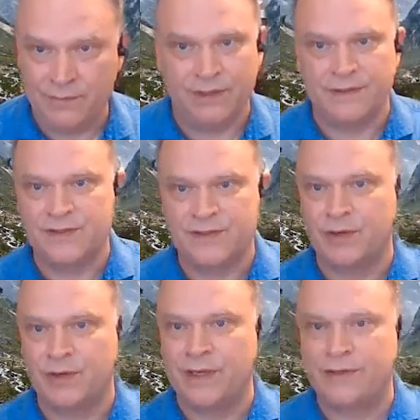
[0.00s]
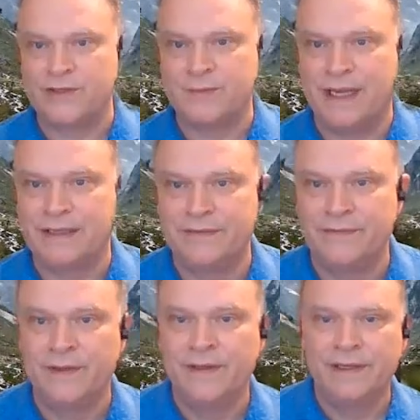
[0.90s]
You get to the sprint retrospective,
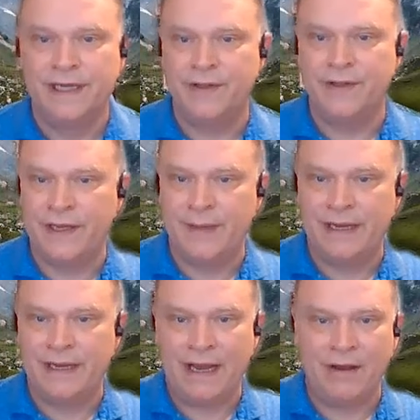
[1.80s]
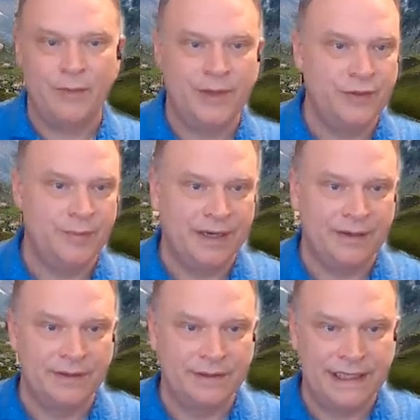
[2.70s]
and you think about how can we do
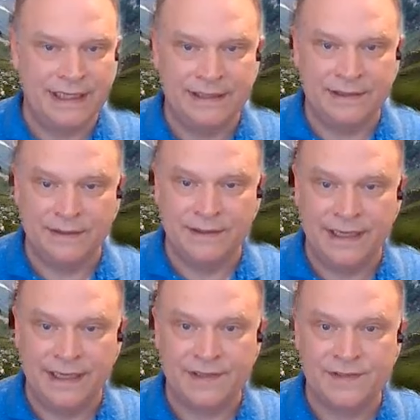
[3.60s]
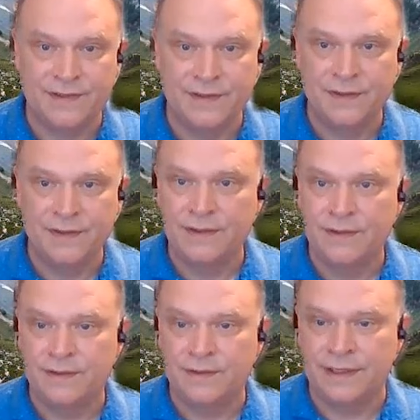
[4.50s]
better in the next
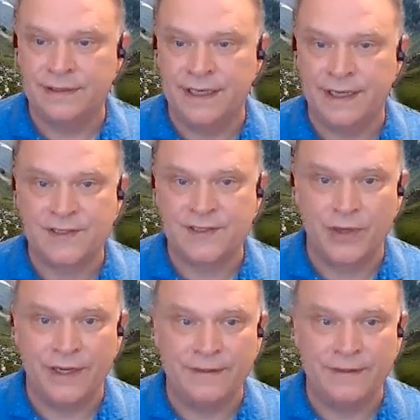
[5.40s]
sprint.